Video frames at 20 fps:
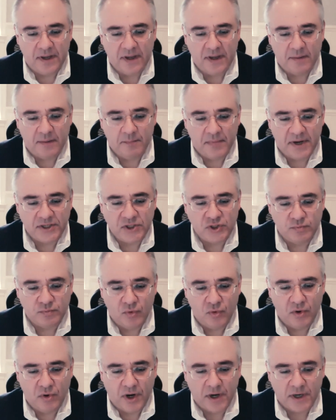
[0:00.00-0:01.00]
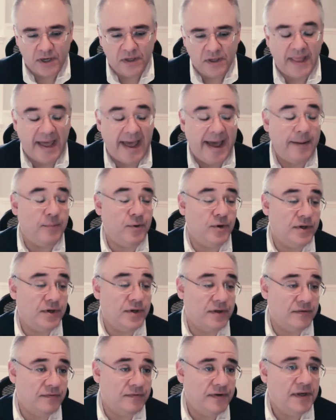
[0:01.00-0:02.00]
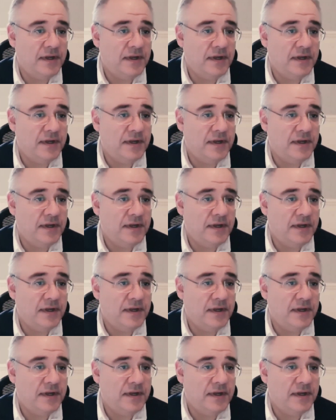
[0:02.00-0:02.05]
a much more collaborative